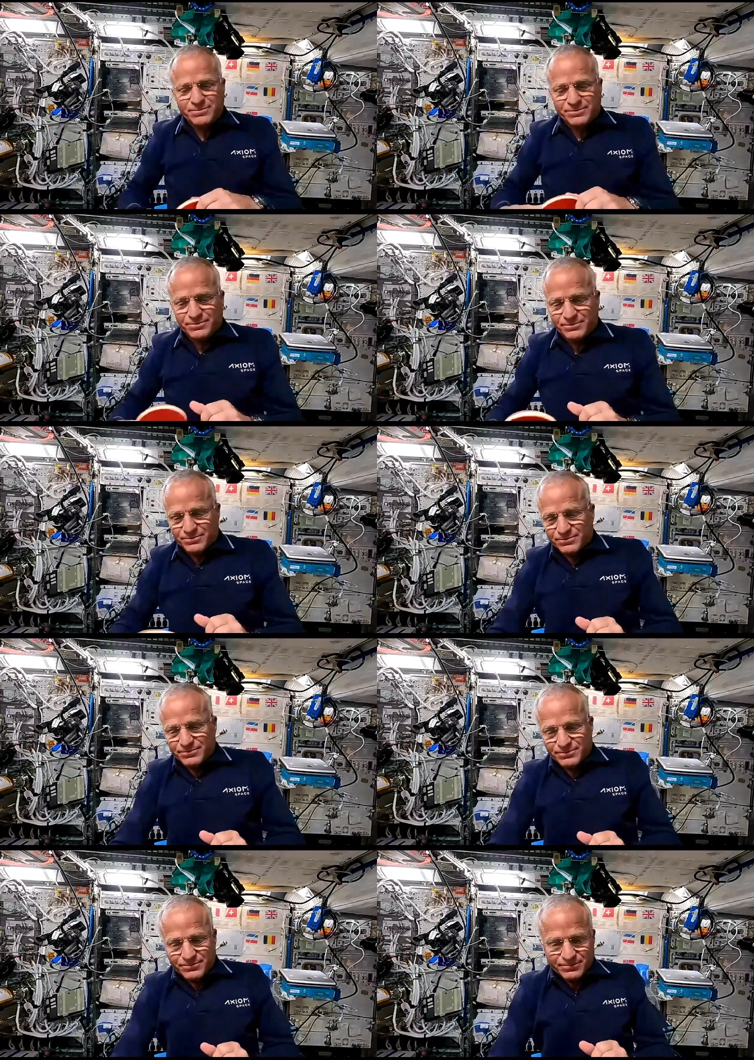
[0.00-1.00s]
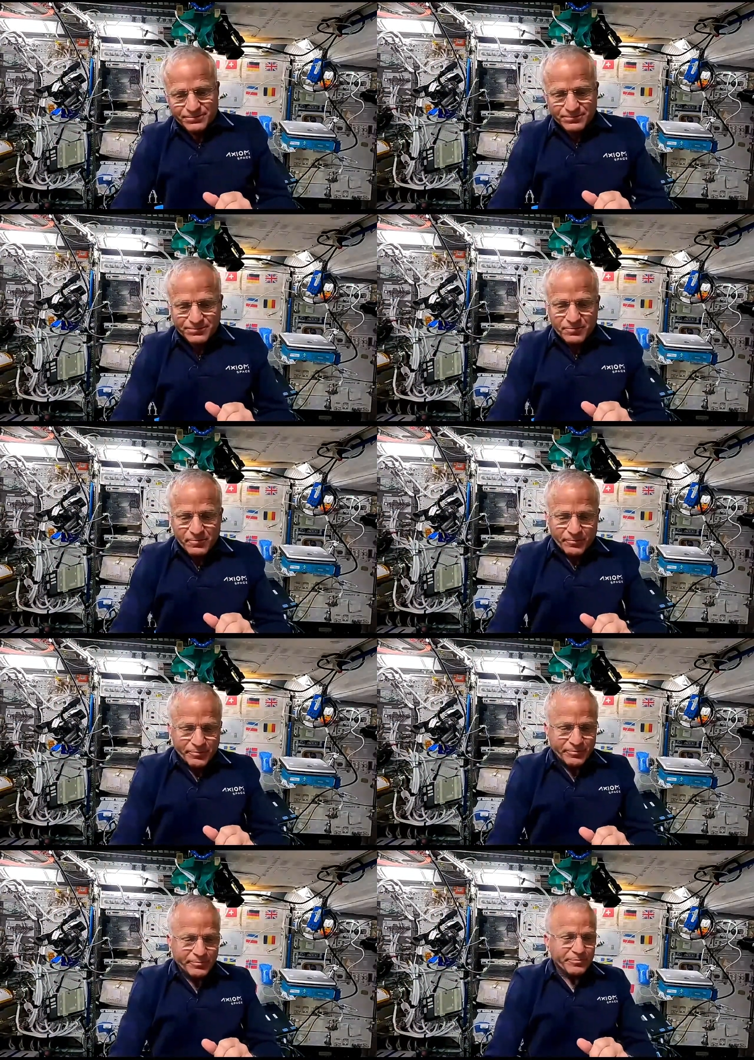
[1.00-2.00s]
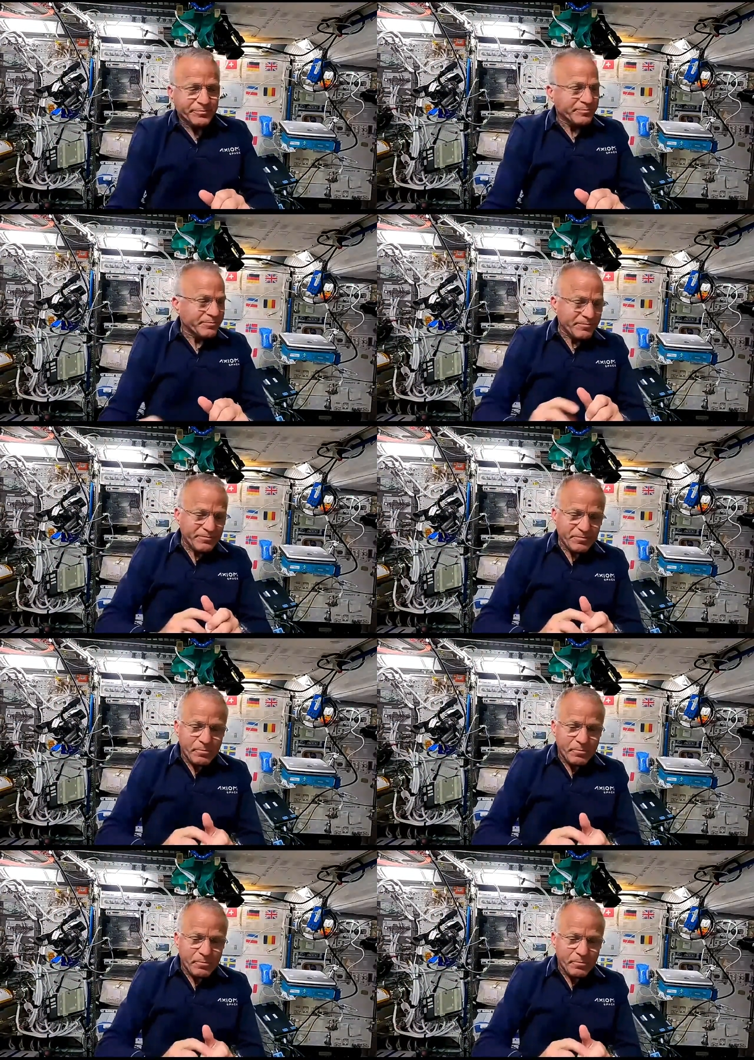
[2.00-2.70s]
(no one is talking)